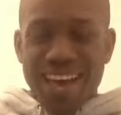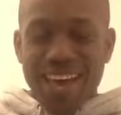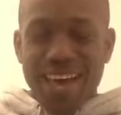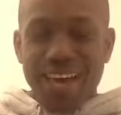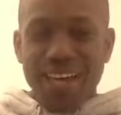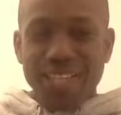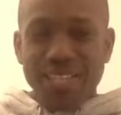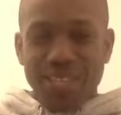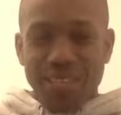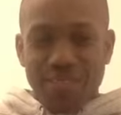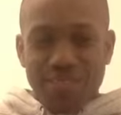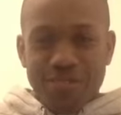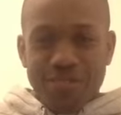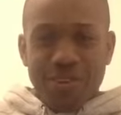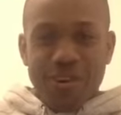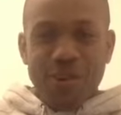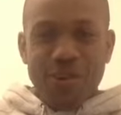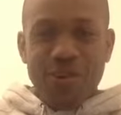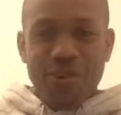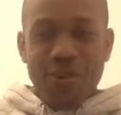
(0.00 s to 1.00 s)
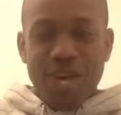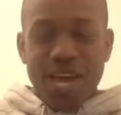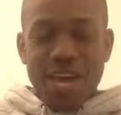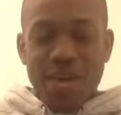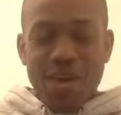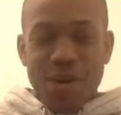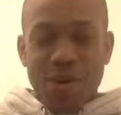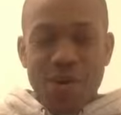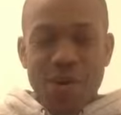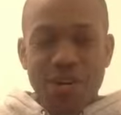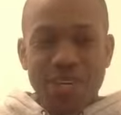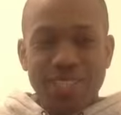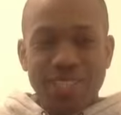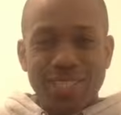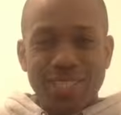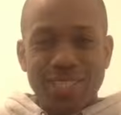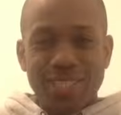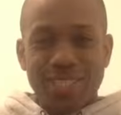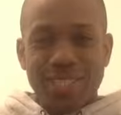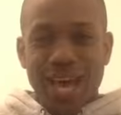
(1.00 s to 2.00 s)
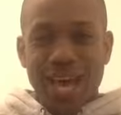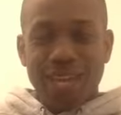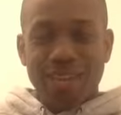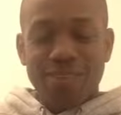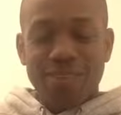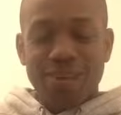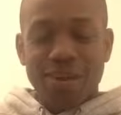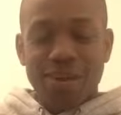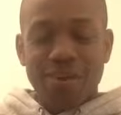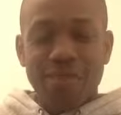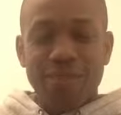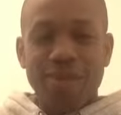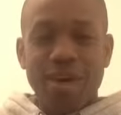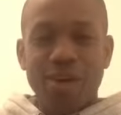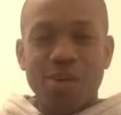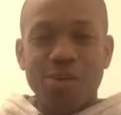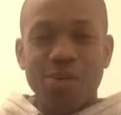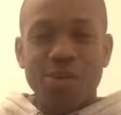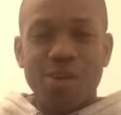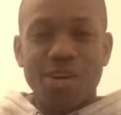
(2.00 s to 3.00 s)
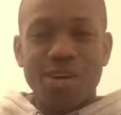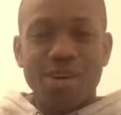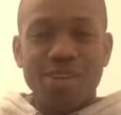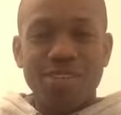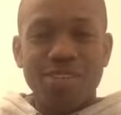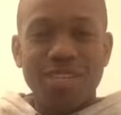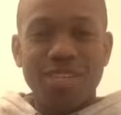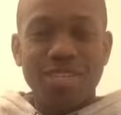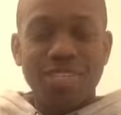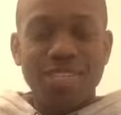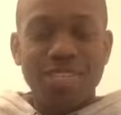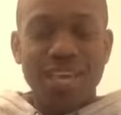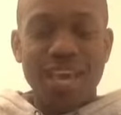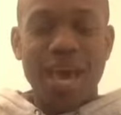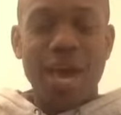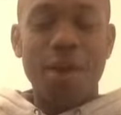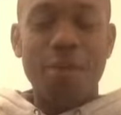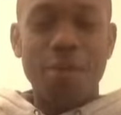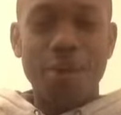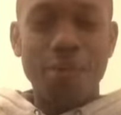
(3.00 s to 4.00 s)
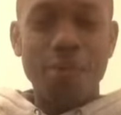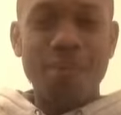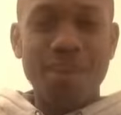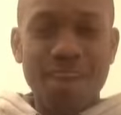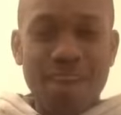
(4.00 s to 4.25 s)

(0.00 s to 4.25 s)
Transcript: Asa Leveaux, your genius activator, founder of Genius Academy.